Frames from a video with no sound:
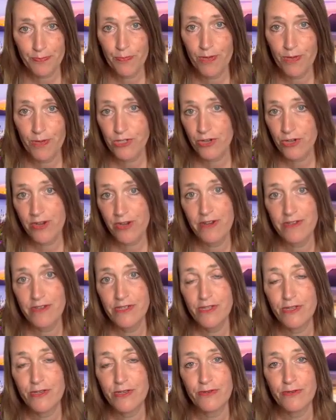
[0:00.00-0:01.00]
what you're here to
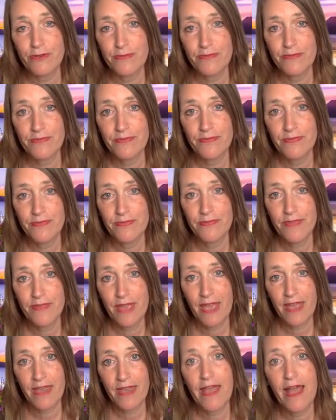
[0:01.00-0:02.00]
do,
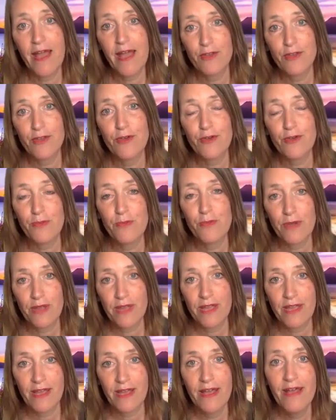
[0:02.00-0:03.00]
and how you can
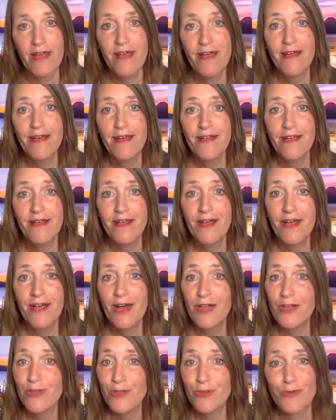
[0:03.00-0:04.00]
bring
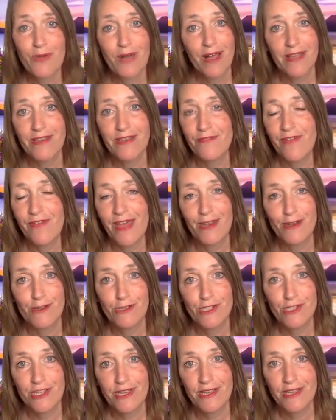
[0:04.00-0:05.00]
a new kind of
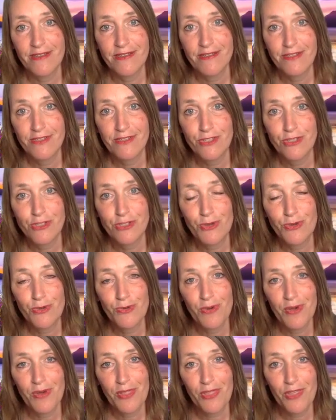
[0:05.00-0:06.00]
energy
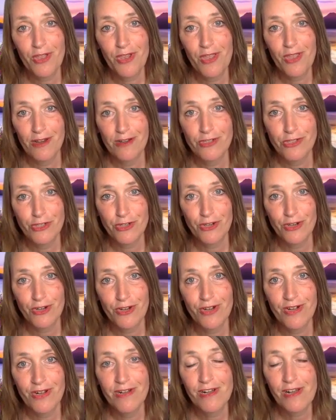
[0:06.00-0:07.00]
to the
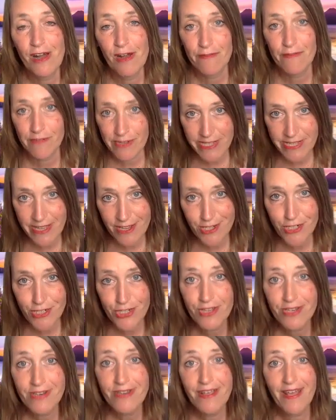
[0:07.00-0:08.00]
larger
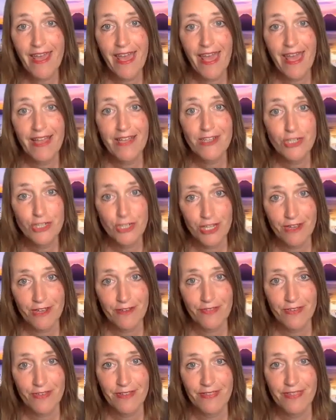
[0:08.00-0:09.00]
conversation and
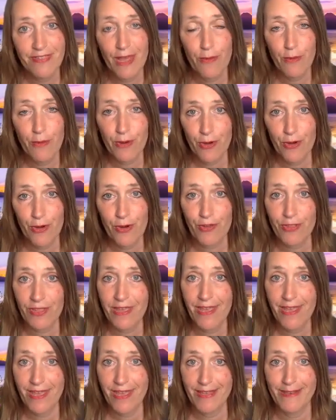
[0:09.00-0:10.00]
shift that we're
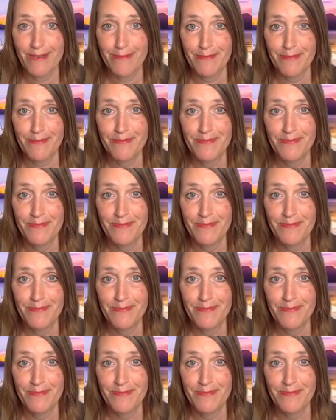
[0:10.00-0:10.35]
currently in.